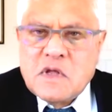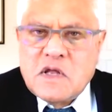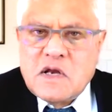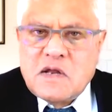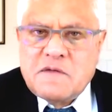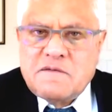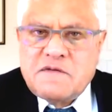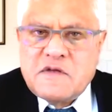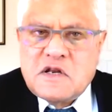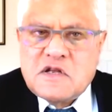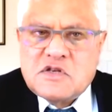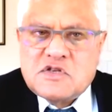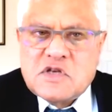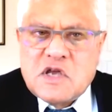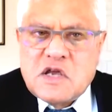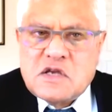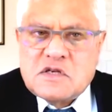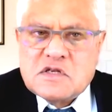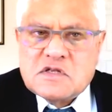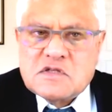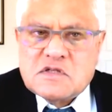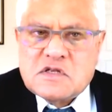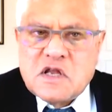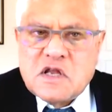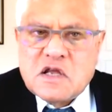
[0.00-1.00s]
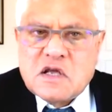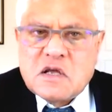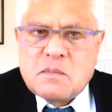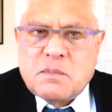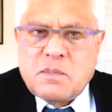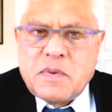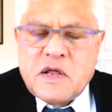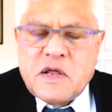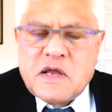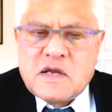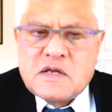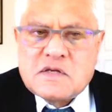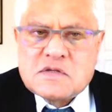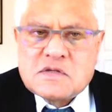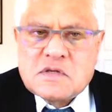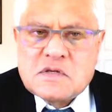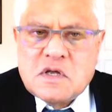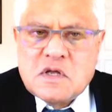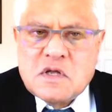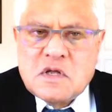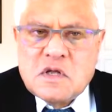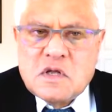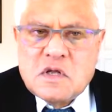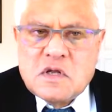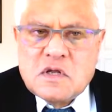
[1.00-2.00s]
and if any change has taken place,
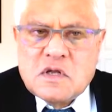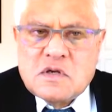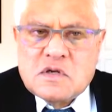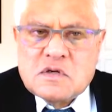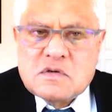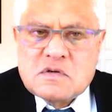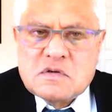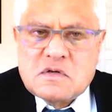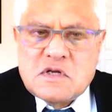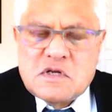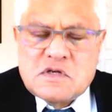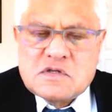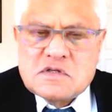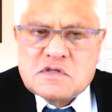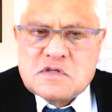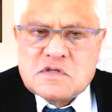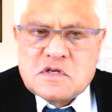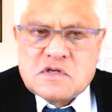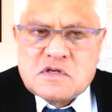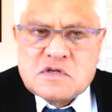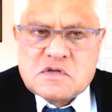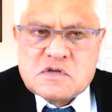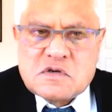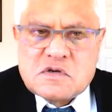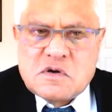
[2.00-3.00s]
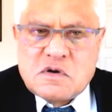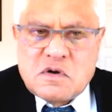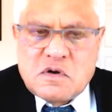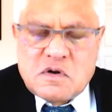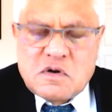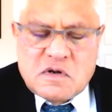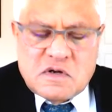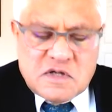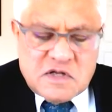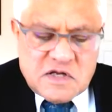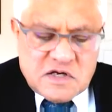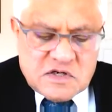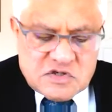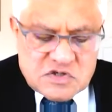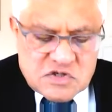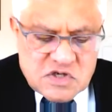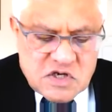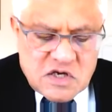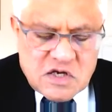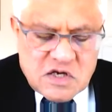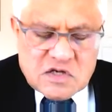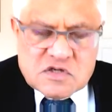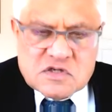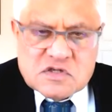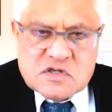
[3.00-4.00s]
you should insist on that
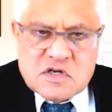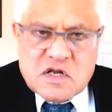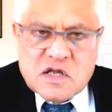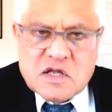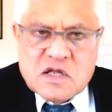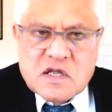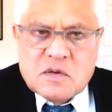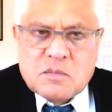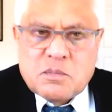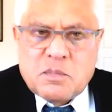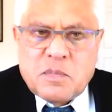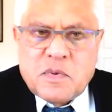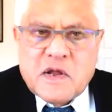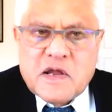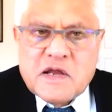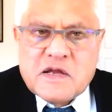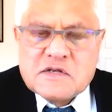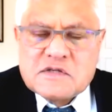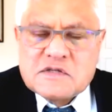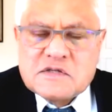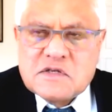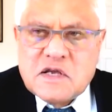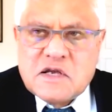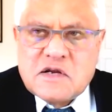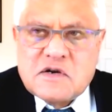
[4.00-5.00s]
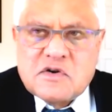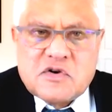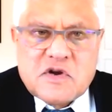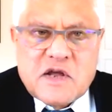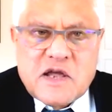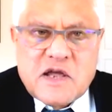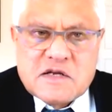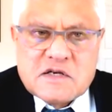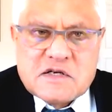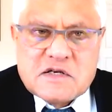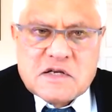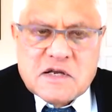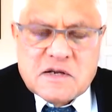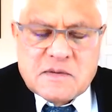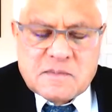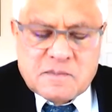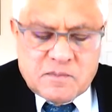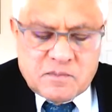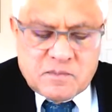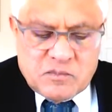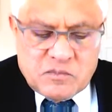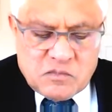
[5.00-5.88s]
change taking place in writing.